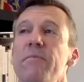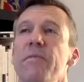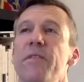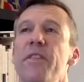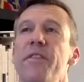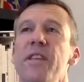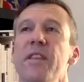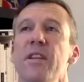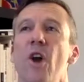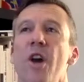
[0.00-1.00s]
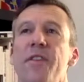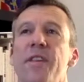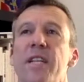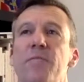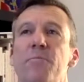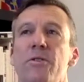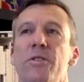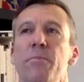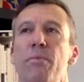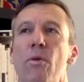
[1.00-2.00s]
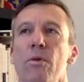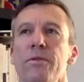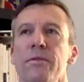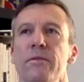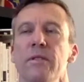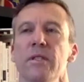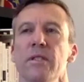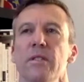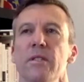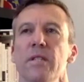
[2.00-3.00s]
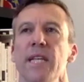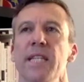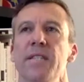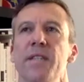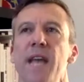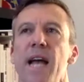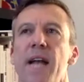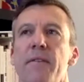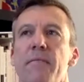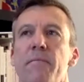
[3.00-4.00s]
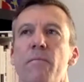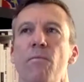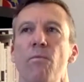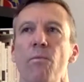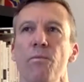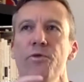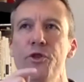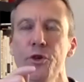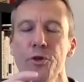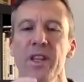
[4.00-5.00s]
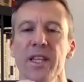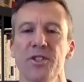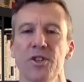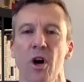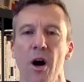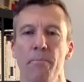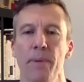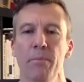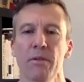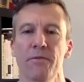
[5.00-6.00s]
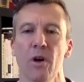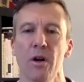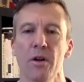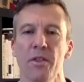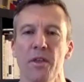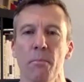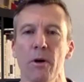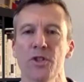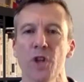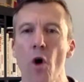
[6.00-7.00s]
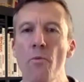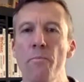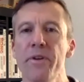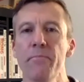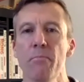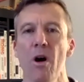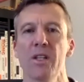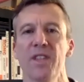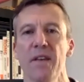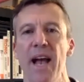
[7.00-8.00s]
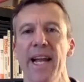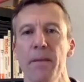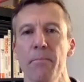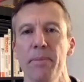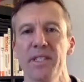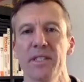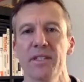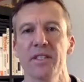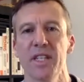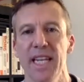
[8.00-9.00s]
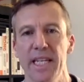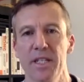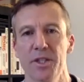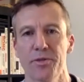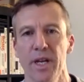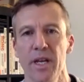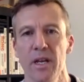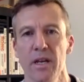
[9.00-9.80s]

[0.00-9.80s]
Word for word: the thing that I think is most important is that during this time, people have got the most open minds they've had in businesses and industry